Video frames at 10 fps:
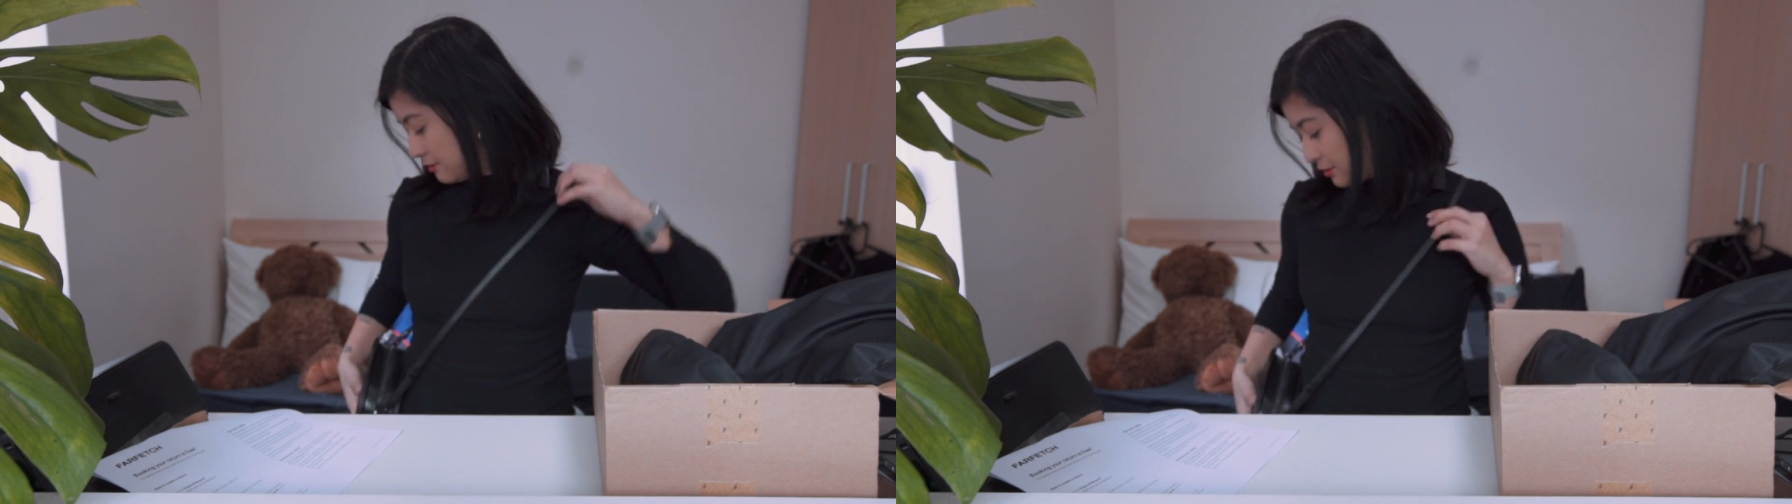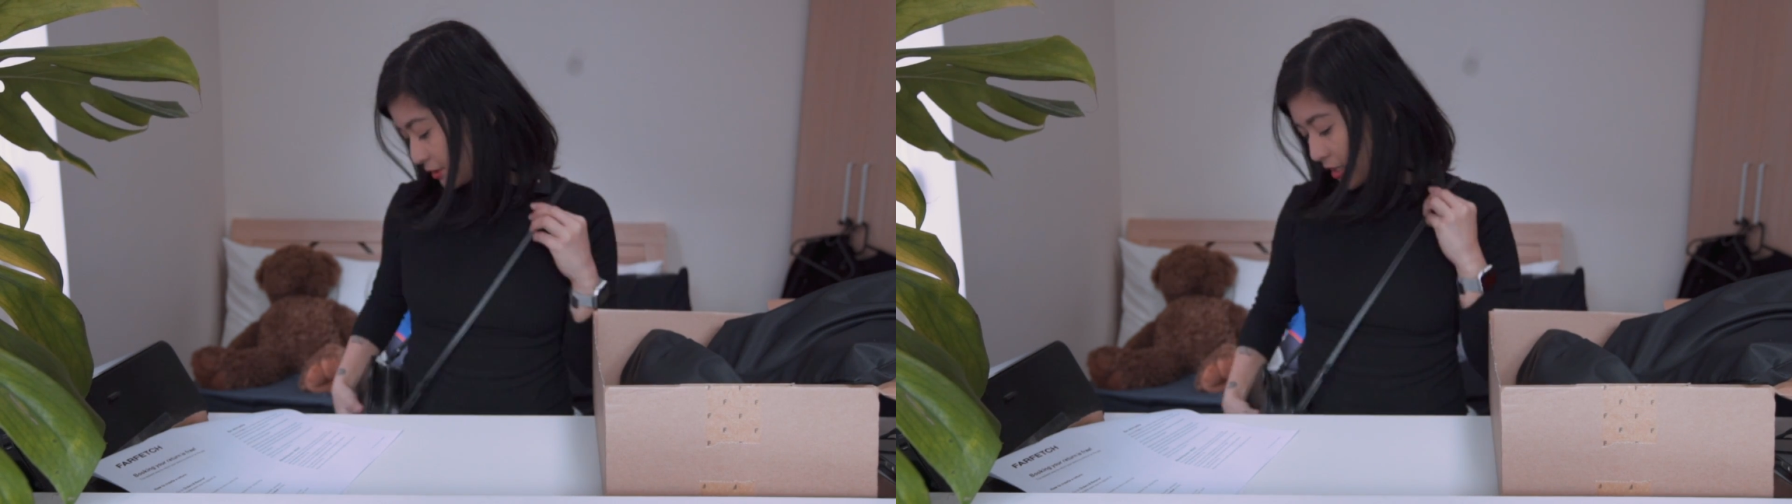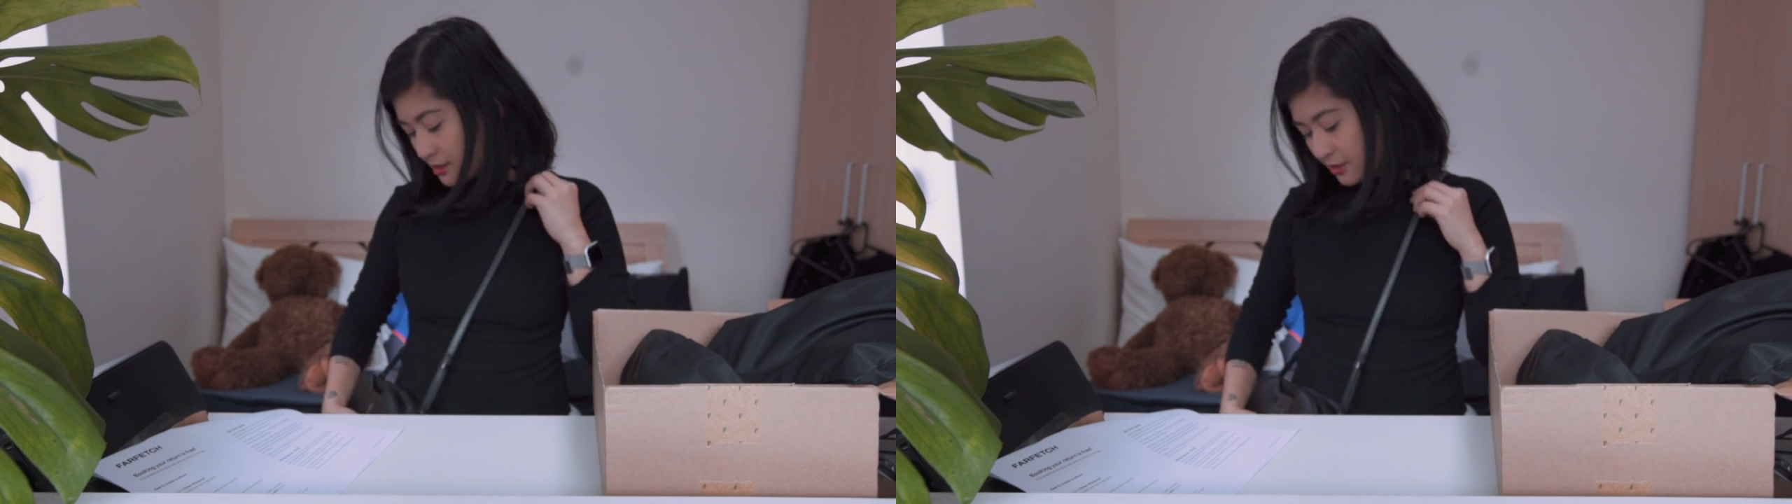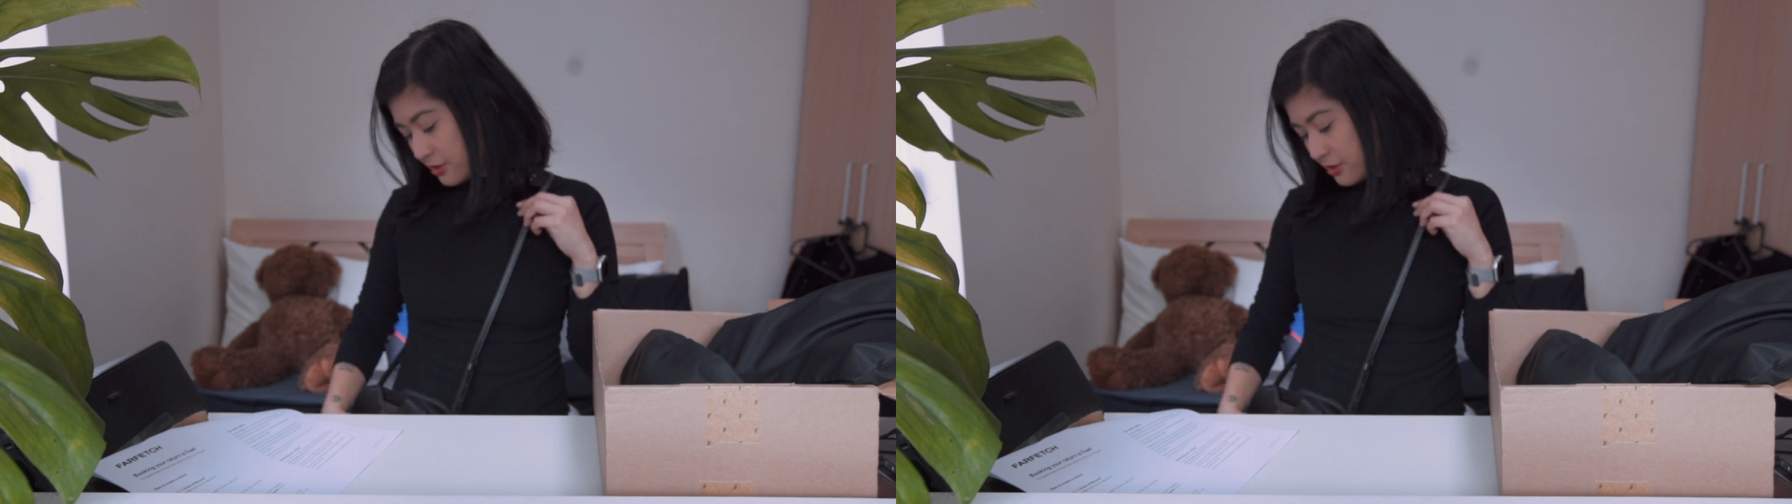okay, the